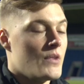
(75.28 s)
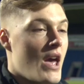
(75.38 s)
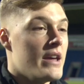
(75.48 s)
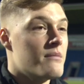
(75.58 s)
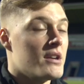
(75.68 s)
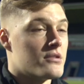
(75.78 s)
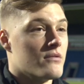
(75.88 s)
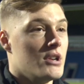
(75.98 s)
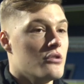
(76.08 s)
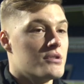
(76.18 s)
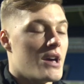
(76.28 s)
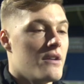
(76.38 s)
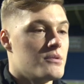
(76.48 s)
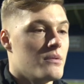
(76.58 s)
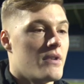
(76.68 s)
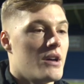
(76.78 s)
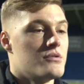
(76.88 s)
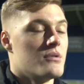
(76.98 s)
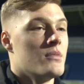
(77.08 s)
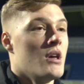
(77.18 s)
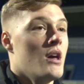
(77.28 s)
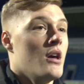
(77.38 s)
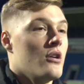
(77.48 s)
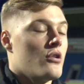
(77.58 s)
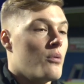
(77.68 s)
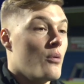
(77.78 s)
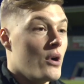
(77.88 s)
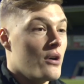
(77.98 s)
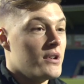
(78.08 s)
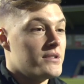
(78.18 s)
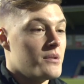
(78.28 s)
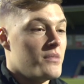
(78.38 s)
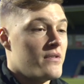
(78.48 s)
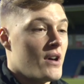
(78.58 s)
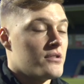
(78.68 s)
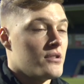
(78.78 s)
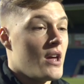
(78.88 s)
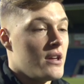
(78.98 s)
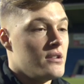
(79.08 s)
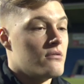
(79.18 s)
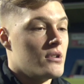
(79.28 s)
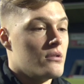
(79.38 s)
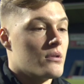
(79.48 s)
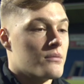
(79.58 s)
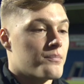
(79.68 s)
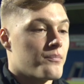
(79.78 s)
Yeah, he made some really good saves, to be fair to him. A couple worldies, to be fair, so yeah, he did really well.